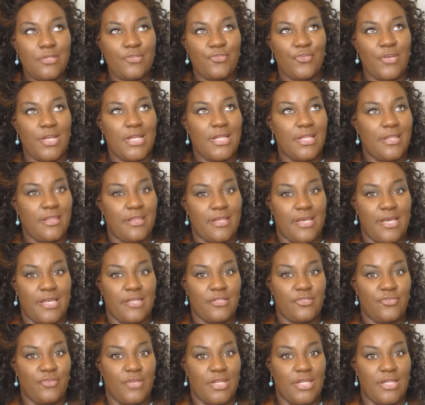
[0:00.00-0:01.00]
train of
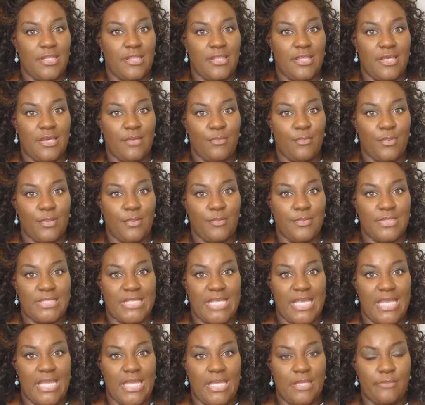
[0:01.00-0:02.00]
thought. Where
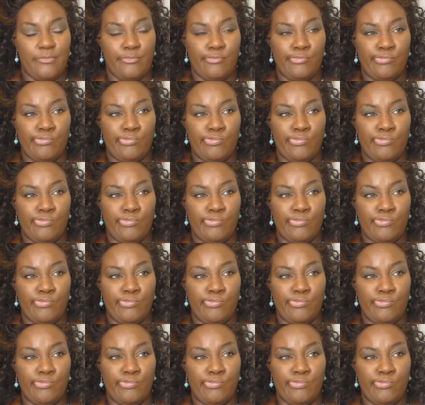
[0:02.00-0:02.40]
was I at?